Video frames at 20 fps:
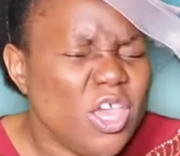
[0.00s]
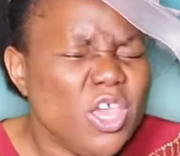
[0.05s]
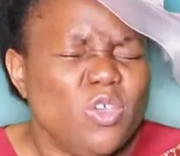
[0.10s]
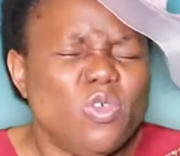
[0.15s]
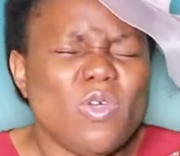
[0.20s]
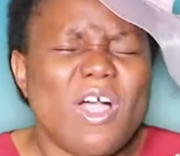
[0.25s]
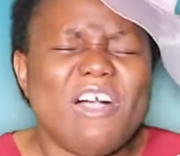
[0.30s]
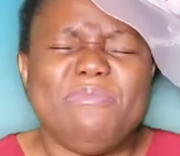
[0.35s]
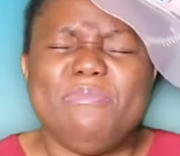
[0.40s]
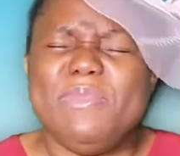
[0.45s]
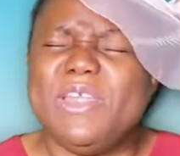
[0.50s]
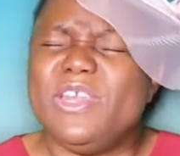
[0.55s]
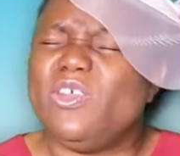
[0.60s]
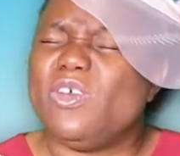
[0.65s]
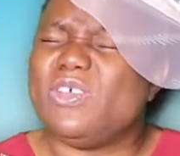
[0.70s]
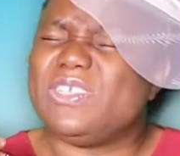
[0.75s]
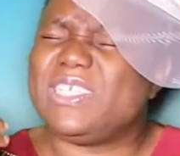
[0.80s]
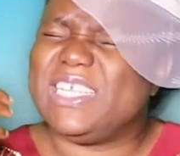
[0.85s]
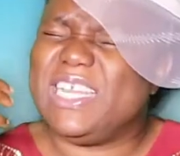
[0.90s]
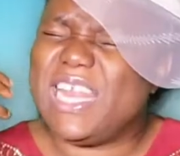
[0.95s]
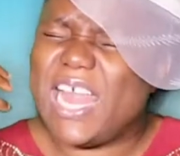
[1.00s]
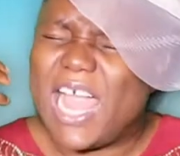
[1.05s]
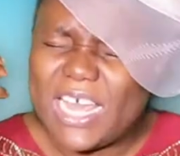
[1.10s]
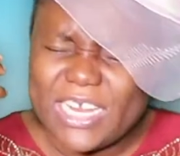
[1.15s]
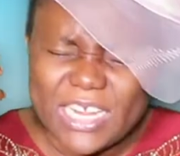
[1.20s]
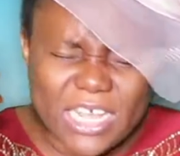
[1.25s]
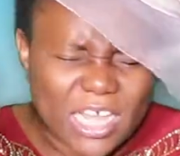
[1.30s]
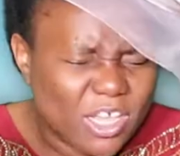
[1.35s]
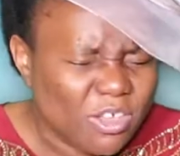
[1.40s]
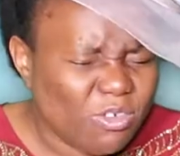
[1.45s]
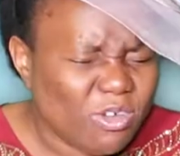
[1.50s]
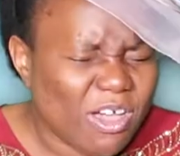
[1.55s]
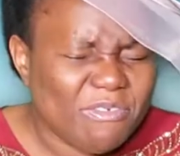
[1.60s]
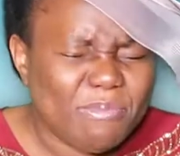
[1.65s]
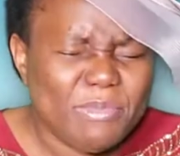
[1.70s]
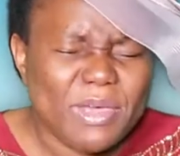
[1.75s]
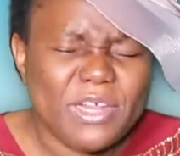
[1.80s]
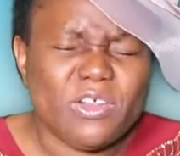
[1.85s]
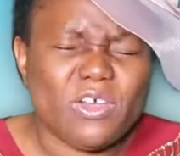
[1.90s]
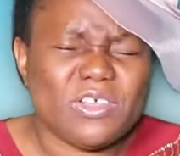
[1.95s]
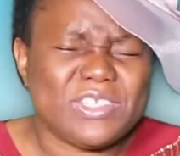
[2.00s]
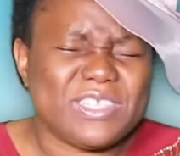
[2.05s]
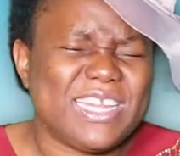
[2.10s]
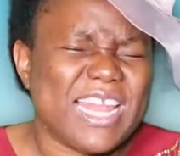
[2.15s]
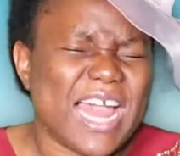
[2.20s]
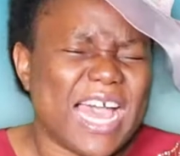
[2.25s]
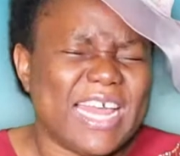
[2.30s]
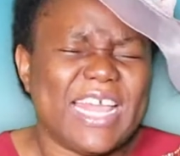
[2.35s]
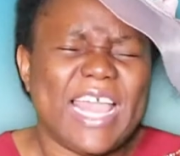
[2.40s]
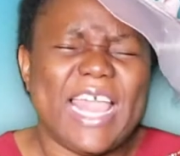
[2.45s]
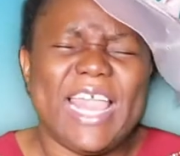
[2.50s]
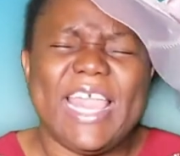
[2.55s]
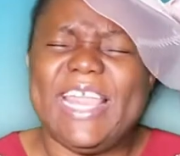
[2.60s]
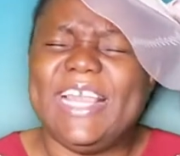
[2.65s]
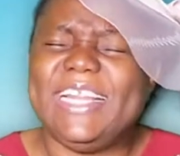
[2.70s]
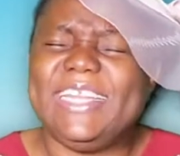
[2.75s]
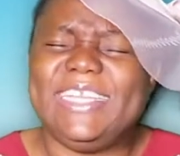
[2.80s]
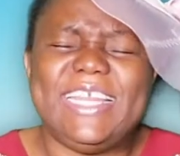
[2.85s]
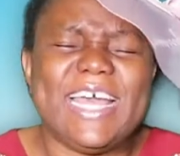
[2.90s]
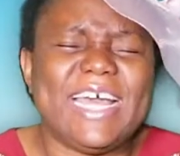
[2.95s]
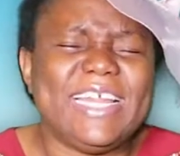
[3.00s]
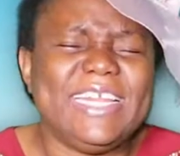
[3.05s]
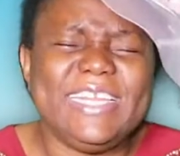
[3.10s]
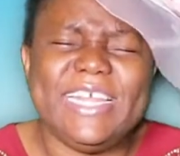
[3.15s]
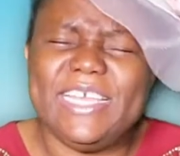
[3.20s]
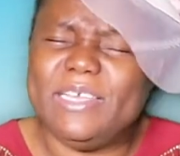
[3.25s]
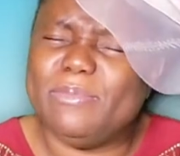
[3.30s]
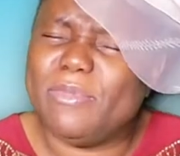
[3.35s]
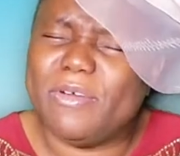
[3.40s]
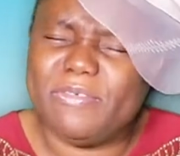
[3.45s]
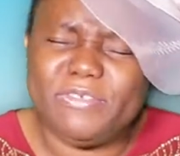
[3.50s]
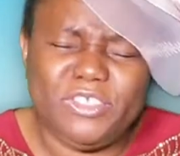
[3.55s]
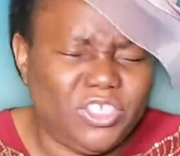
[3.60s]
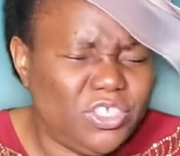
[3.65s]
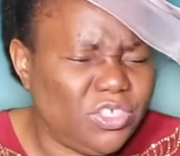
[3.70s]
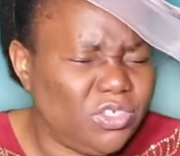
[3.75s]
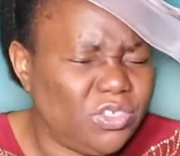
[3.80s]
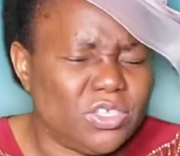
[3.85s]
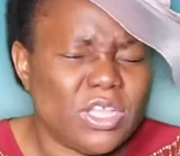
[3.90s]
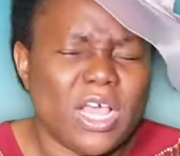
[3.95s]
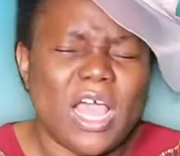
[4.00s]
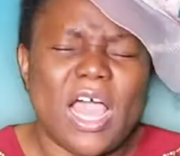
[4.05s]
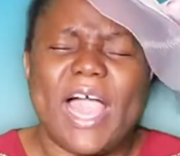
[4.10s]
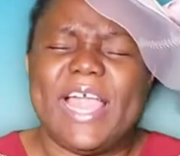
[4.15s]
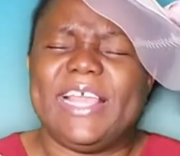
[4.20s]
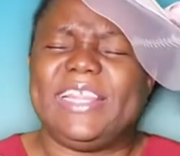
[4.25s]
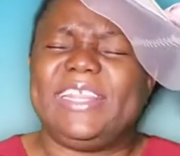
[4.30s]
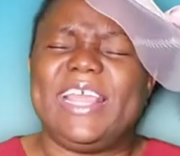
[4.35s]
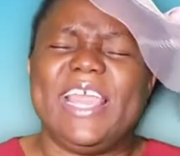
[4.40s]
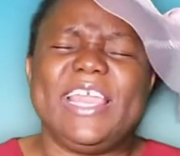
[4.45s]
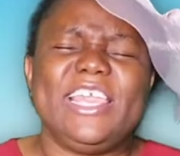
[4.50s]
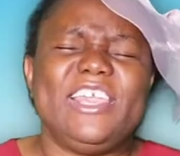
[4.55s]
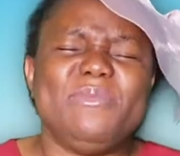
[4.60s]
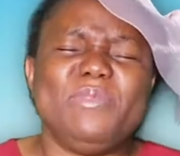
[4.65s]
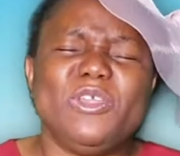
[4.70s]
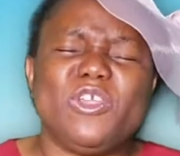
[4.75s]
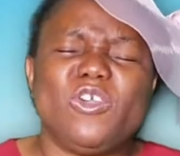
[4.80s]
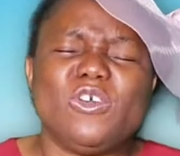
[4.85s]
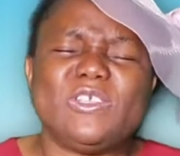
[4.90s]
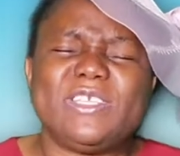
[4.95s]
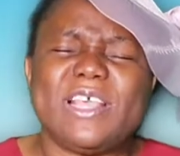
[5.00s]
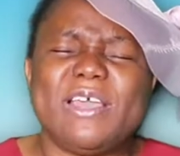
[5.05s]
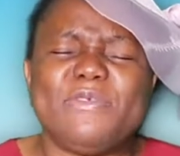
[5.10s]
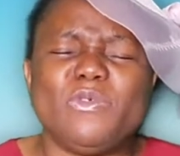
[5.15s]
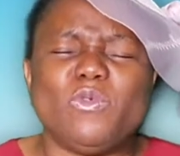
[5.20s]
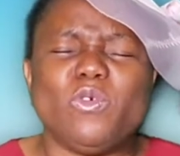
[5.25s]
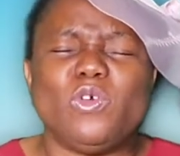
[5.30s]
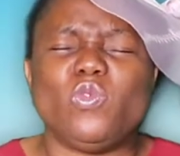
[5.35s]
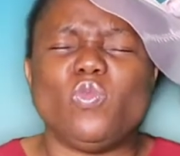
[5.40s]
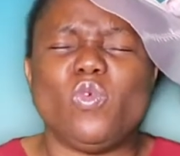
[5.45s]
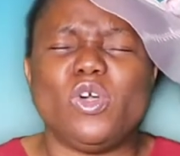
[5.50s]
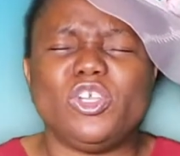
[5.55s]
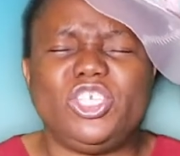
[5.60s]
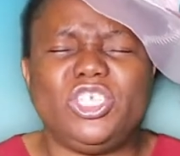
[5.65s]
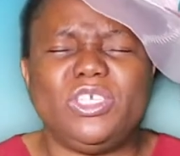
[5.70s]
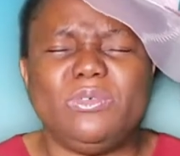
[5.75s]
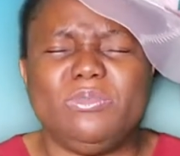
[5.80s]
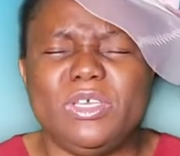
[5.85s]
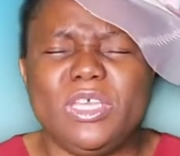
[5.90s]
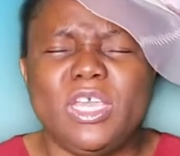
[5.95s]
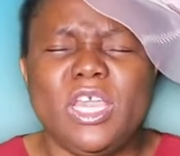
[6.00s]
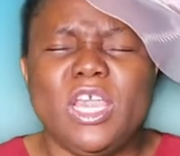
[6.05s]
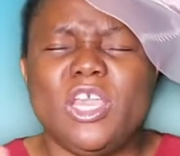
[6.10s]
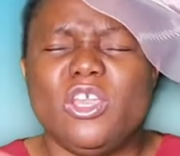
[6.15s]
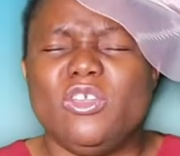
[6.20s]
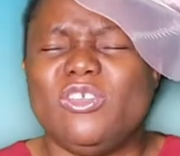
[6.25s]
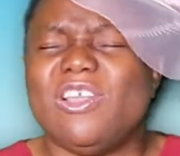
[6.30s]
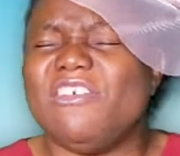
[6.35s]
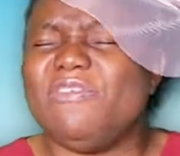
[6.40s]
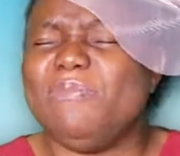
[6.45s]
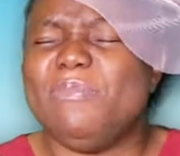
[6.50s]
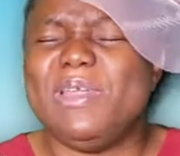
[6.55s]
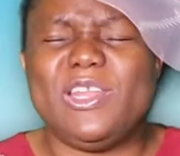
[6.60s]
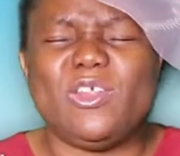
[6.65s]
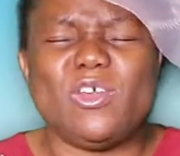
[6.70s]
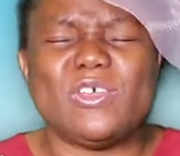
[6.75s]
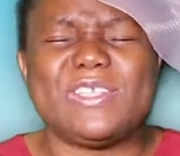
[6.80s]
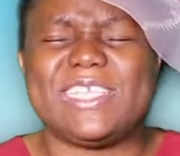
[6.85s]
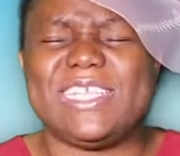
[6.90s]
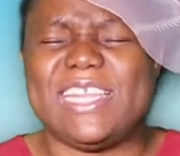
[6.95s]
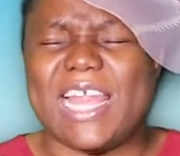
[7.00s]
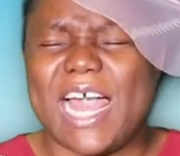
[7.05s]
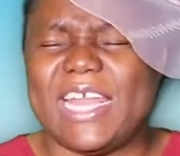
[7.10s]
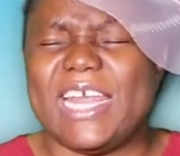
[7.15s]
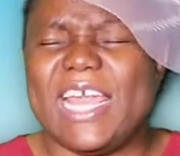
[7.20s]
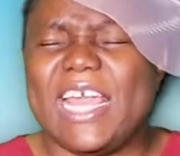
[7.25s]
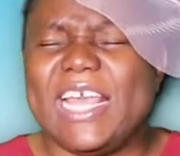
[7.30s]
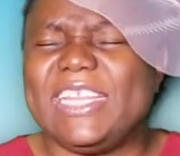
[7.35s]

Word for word: You have made us glad. You have made us glad. In the name of Jesus, I thank you because everyone watching me, you have made us glad.